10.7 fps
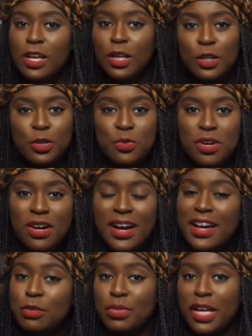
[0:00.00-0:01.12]
Hello you all,
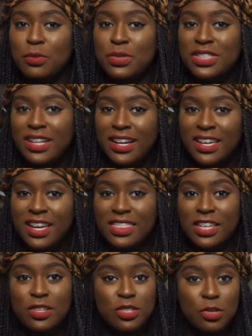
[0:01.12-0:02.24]
I am Blaque Witch YaYa.
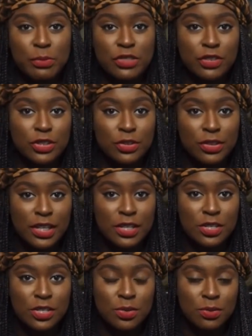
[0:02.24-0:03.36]
Thank you so much for tuning
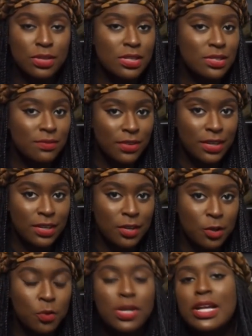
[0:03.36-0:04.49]
into this
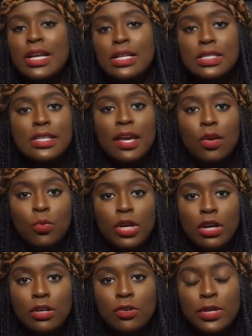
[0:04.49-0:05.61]
video. Today we
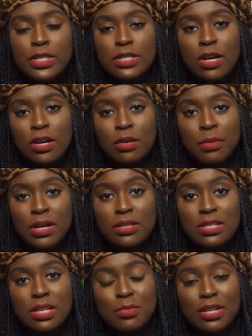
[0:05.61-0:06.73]
are going to talk about
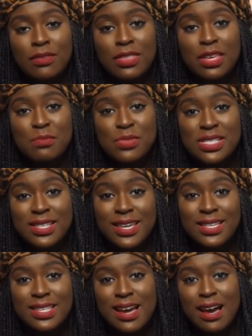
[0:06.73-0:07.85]
some of the
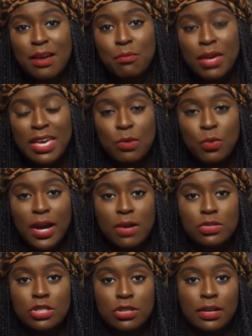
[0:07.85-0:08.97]
mistakes that I made when I
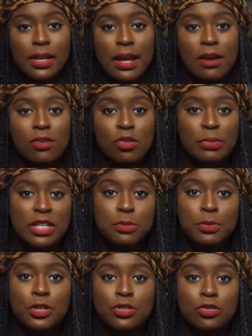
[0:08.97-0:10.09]
was starting out on my
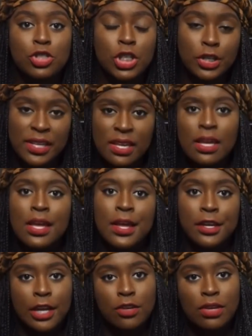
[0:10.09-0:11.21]
spiritual journey.
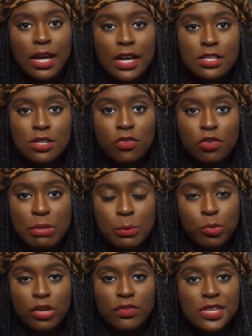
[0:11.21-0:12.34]
Now you guys know from my
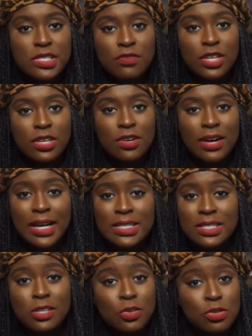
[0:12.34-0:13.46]
previous video, I
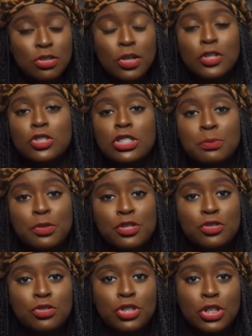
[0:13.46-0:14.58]
say you start your
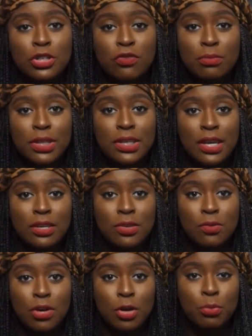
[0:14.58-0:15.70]
spiritual journey from the day
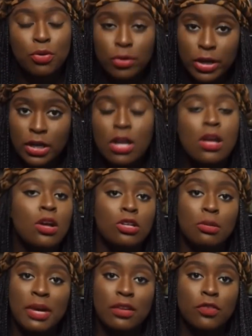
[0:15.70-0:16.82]
you are born. No
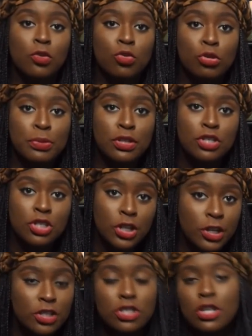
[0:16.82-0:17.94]
matter if you grew up in the
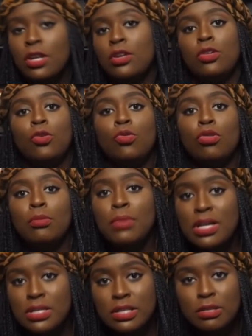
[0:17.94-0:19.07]
church, you grew up
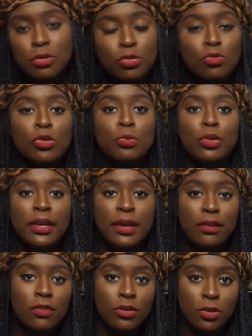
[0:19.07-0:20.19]
Muslim, you grew up
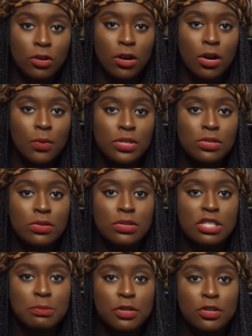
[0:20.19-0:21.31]
whatever, you're always on a
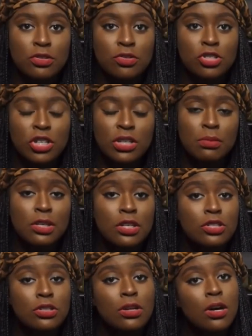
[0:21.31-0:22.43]
spiritual journey
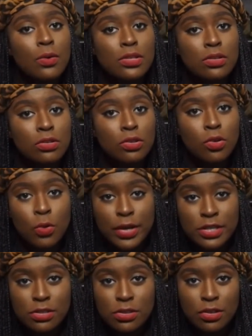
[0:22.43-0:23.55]
because you're always on a
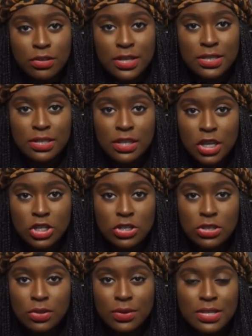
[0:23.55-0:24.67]
quest to your destination.
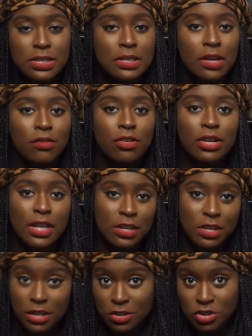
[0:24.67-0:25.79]
So it's a never
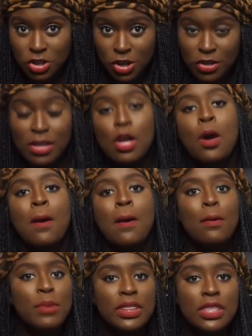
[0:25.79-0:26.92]
ending journey.
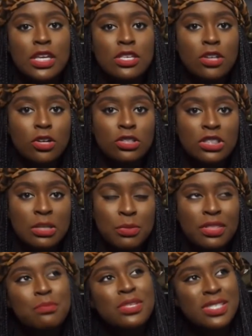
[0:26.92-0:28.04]
But these are some
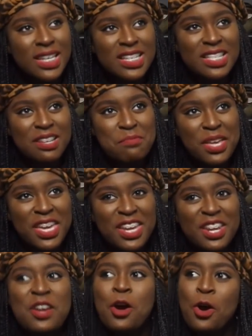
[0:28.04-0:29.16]
of the mistakes I
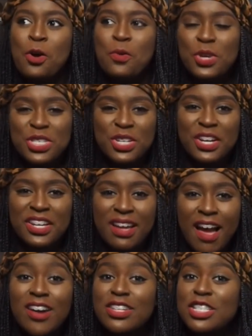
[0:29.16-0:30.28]
made with starting
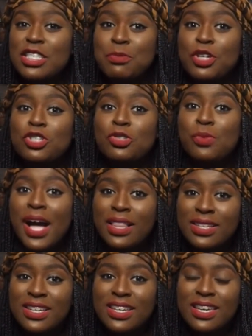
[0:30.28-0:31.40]
out in
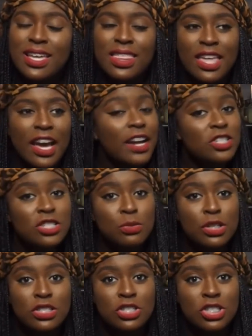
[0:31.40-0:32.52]
spirituality that I just
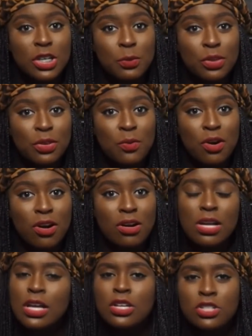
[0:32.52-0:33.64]
wanted to share with you
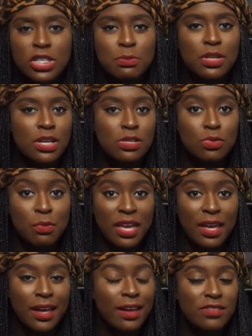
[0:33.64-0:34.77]
all just because we may
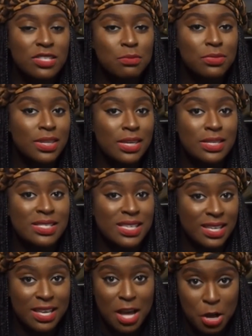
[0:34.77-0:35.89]
have some things
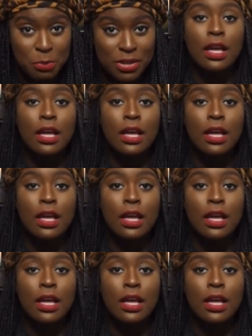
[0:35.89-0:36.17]
in common.